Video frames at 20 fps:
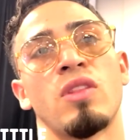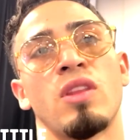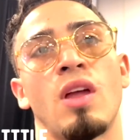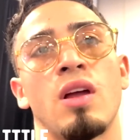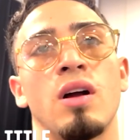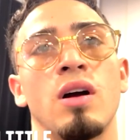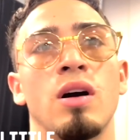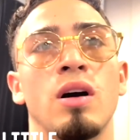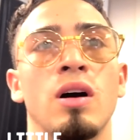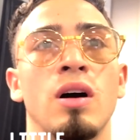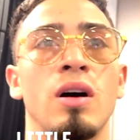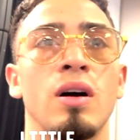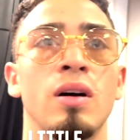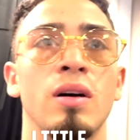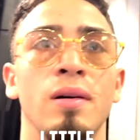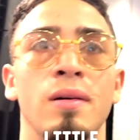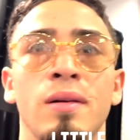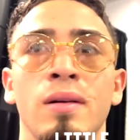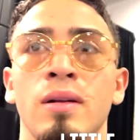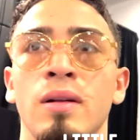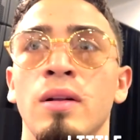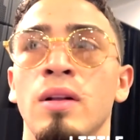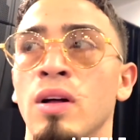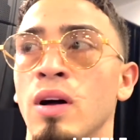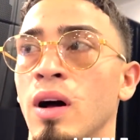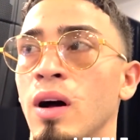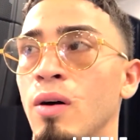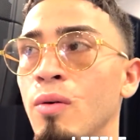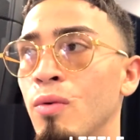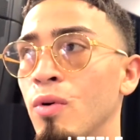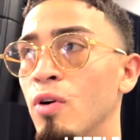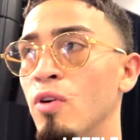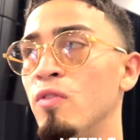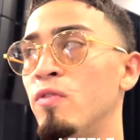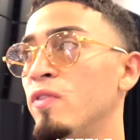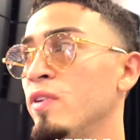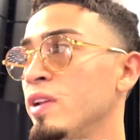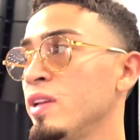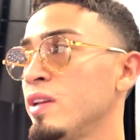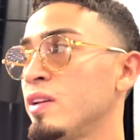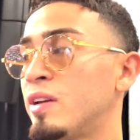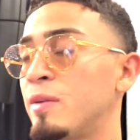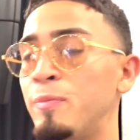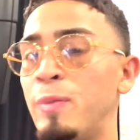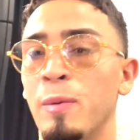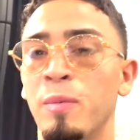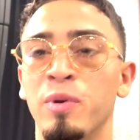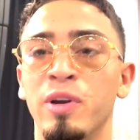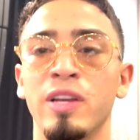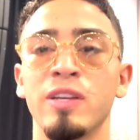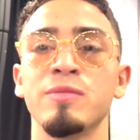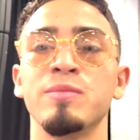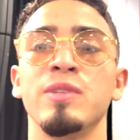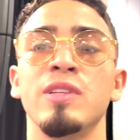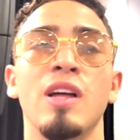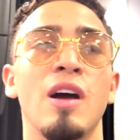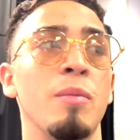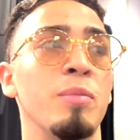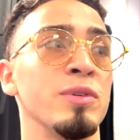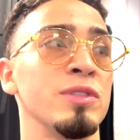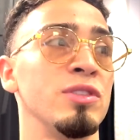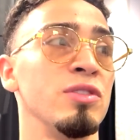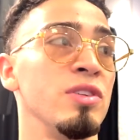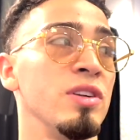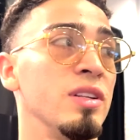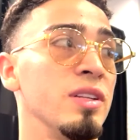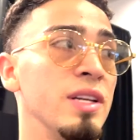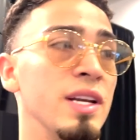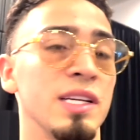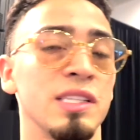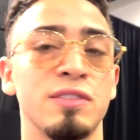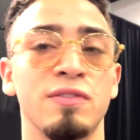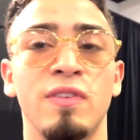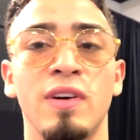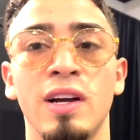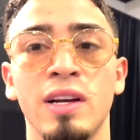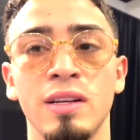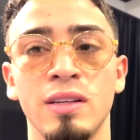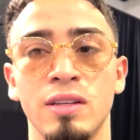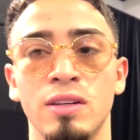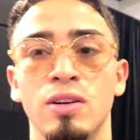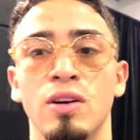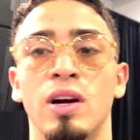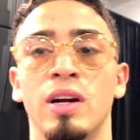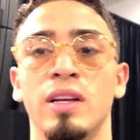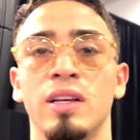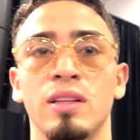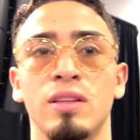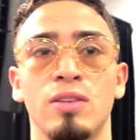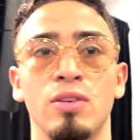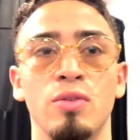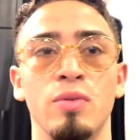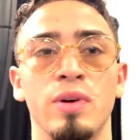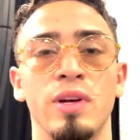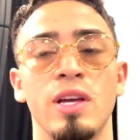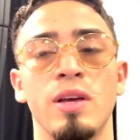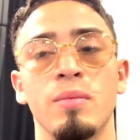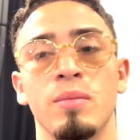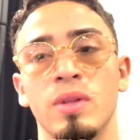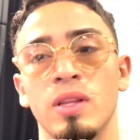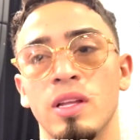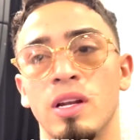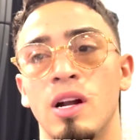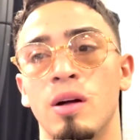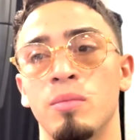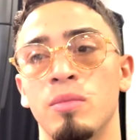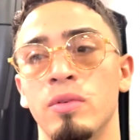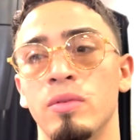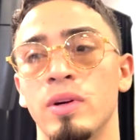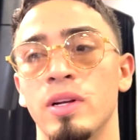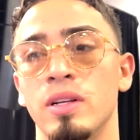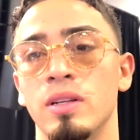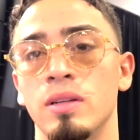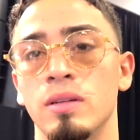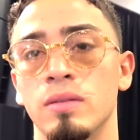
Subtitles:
Well, hopefully people give me the opportunity the next fight. You know, I get through with him, and then I'll be ready.